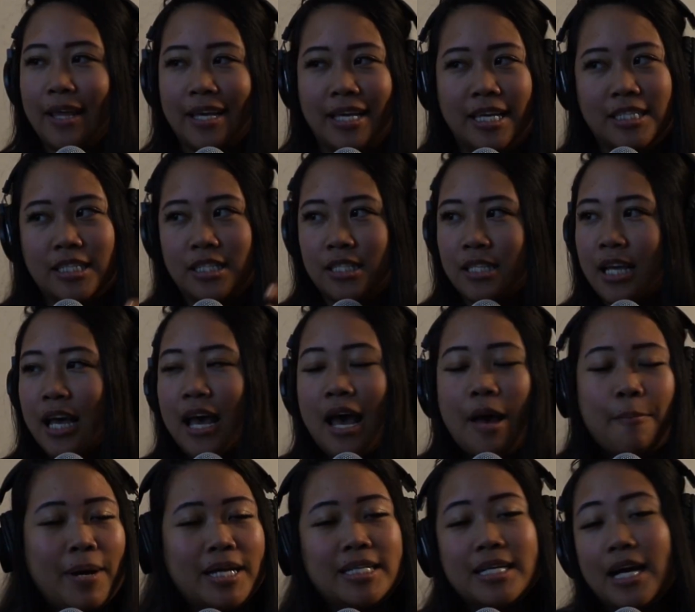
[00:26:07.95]
Like
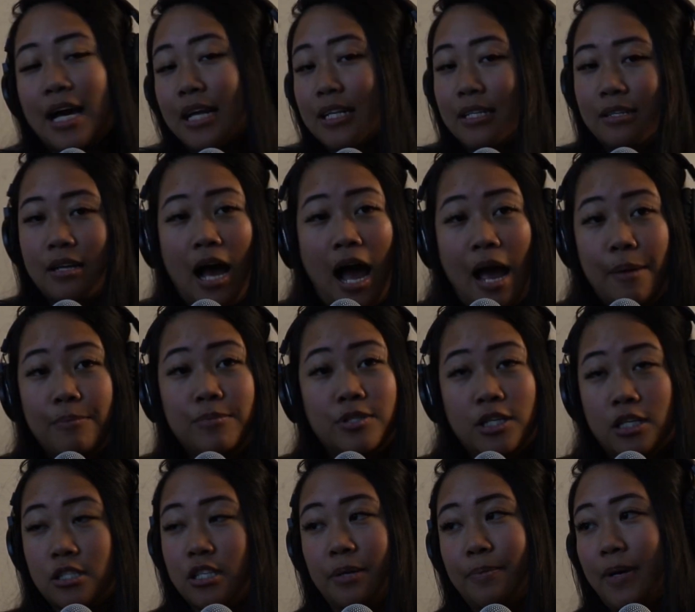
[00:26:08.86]
my dad, I'm
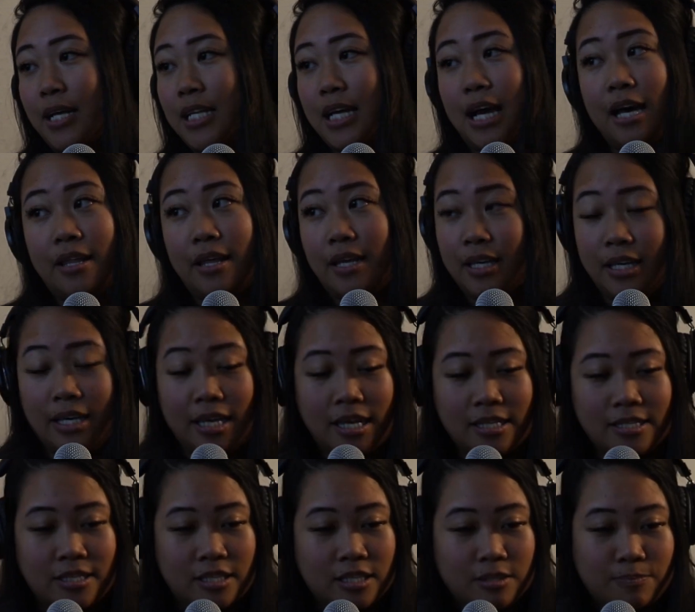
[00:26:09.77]
just like my dad. Like he
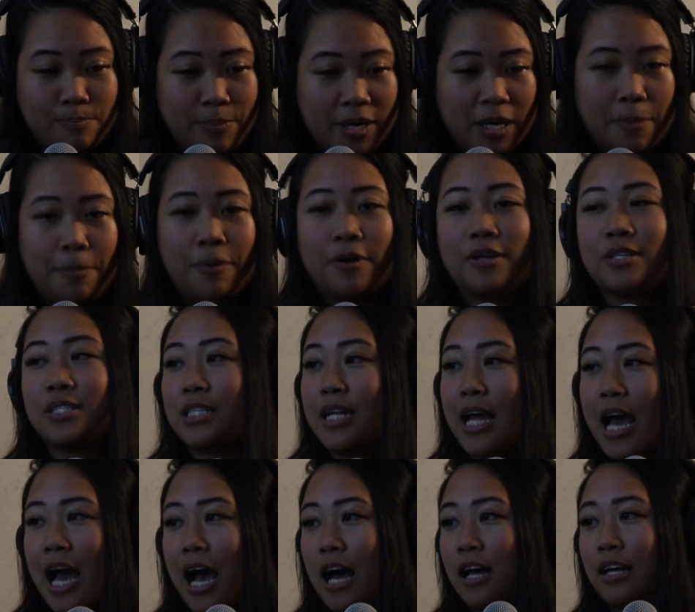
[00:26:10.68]
has this big
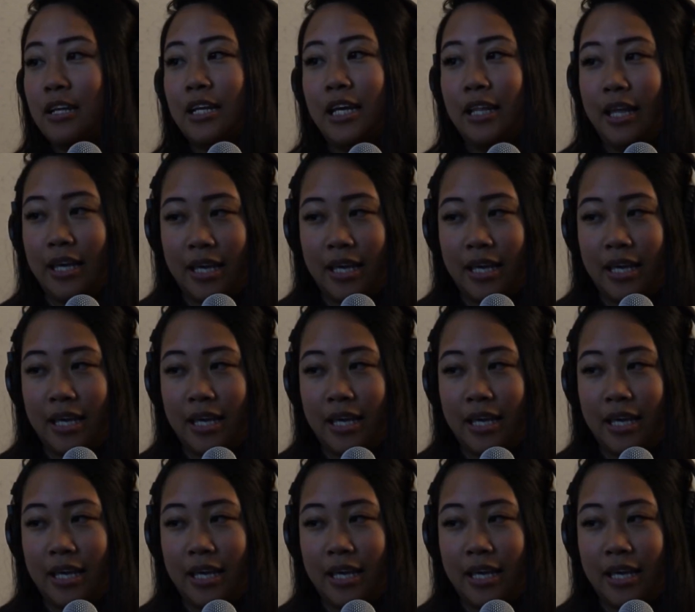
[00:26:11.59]
personality.